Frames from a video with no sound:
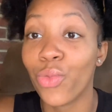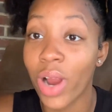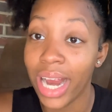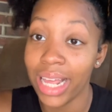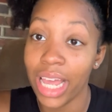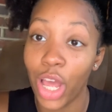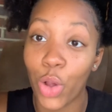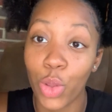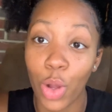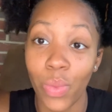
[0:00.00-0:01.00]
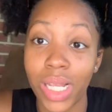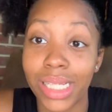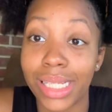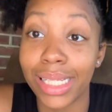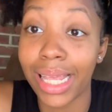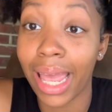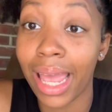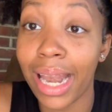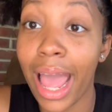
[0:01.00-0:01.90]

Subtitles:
radiant, glowing skin.